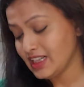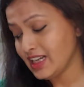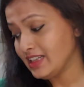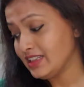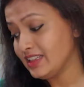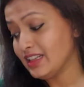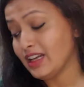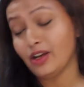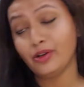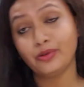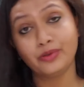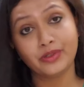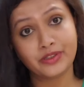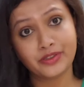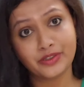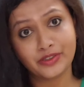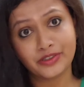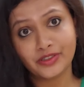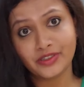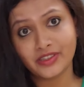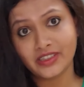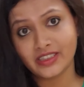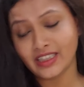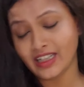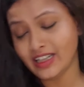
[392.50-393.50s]
And now we're going
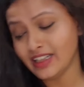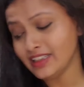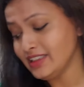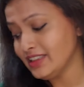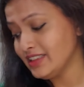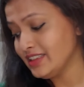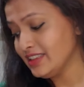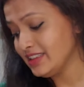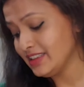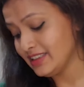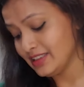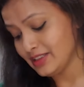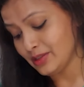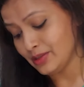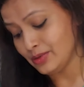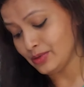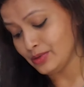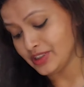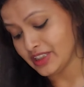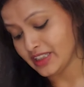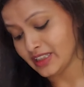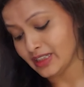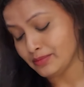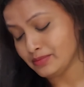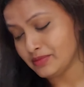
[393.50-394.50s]
to start
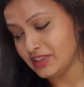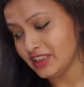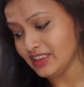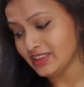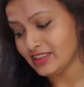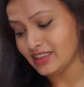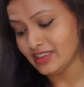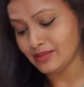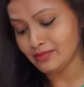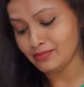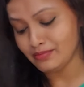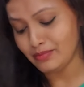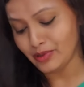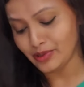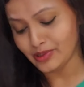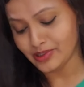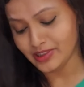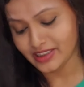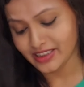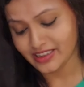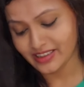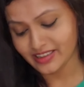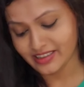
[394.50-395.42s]
closing up these balls.